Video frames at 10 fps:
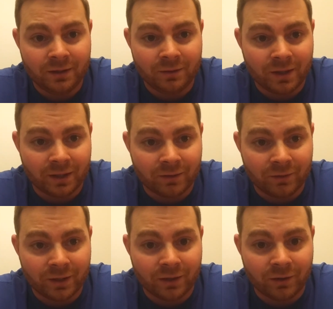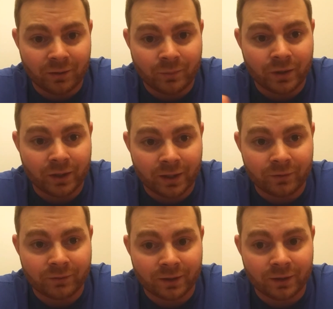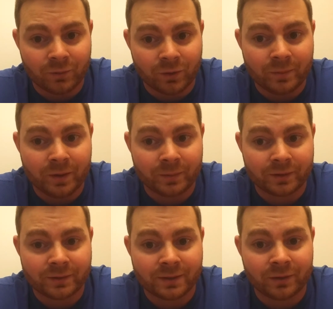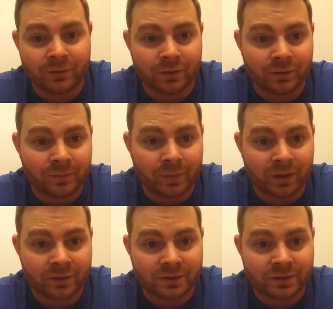You make a video, you put it out there, you want people to tell you the good parts.